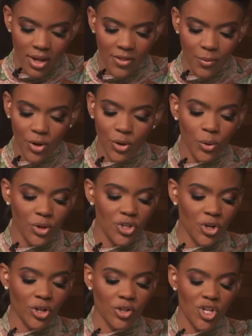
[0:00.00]
The recruited
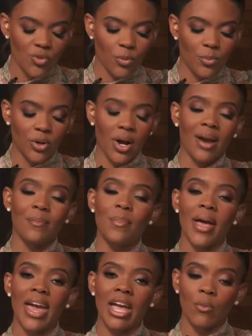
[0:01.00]
journalists were put on
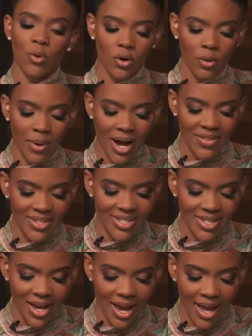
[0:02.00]
payroll by the
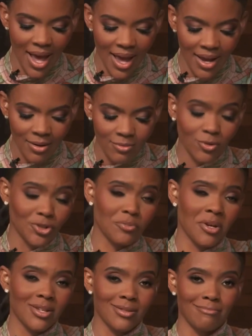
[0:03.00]
CIA, which
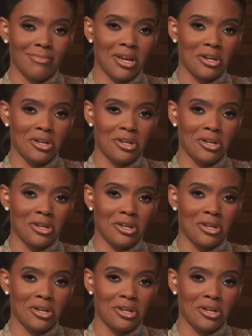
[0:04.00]
means me and